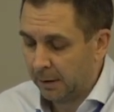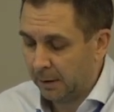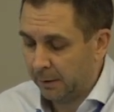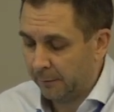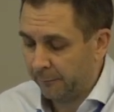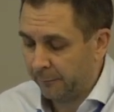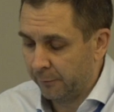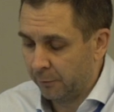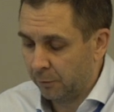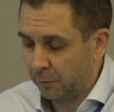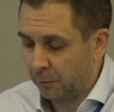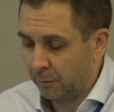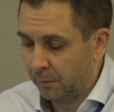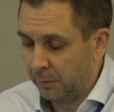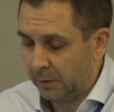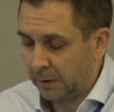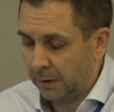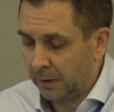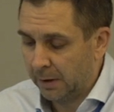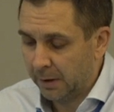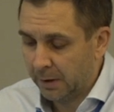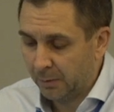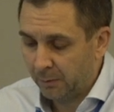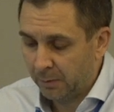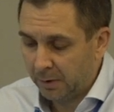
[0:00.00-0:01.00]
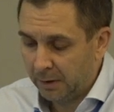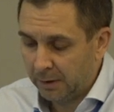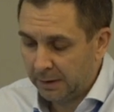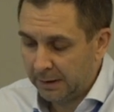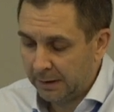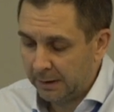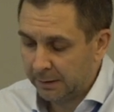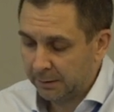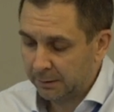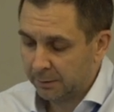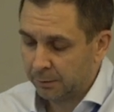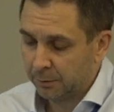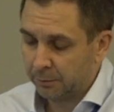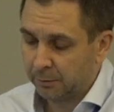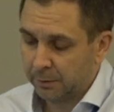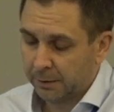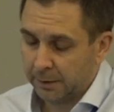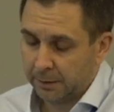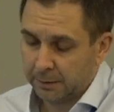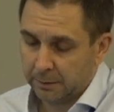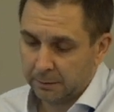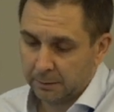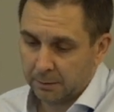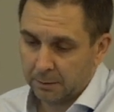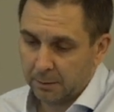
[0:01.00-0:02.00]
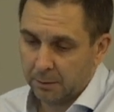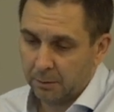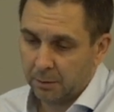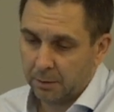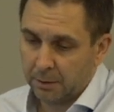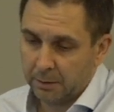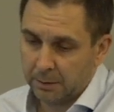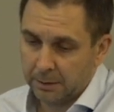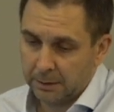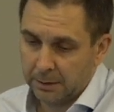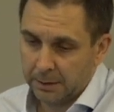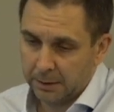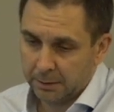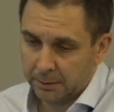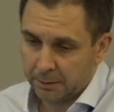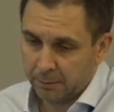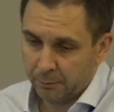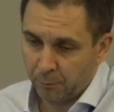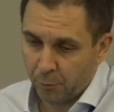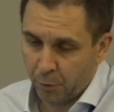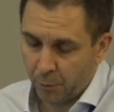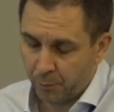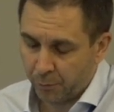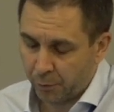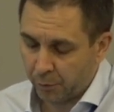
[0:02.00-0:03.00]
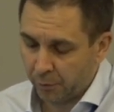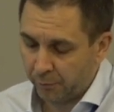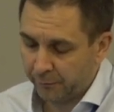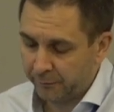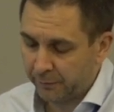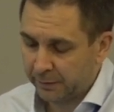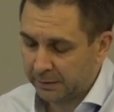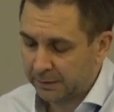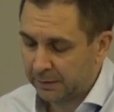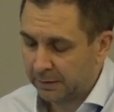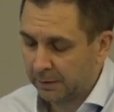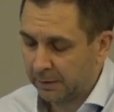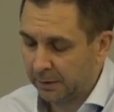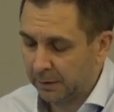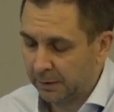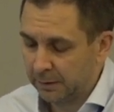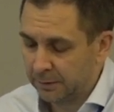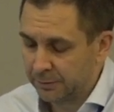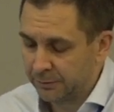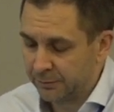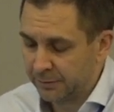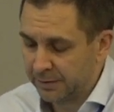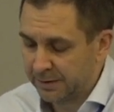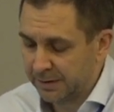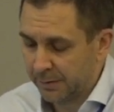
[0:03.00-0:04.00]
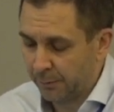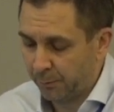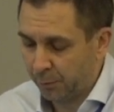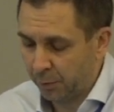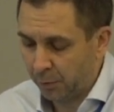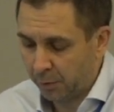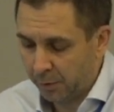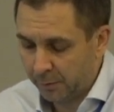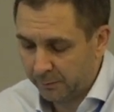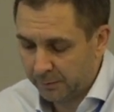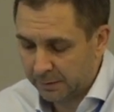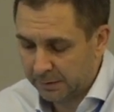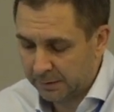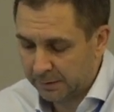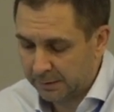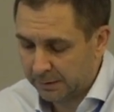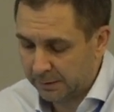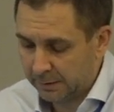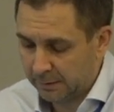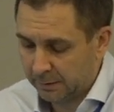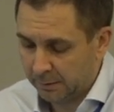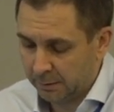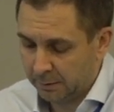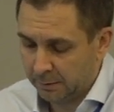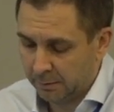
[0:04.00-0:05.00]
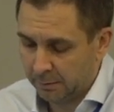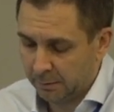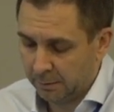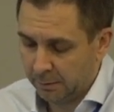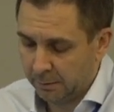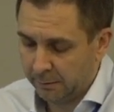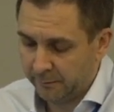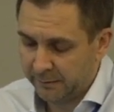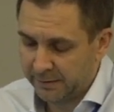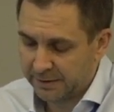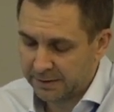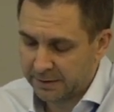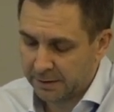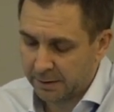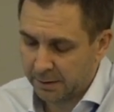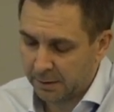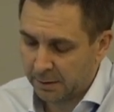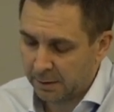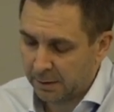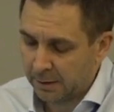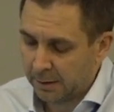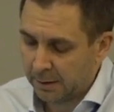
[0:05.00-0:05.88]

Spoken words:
From arable land, you can get more profit and there is employment over there.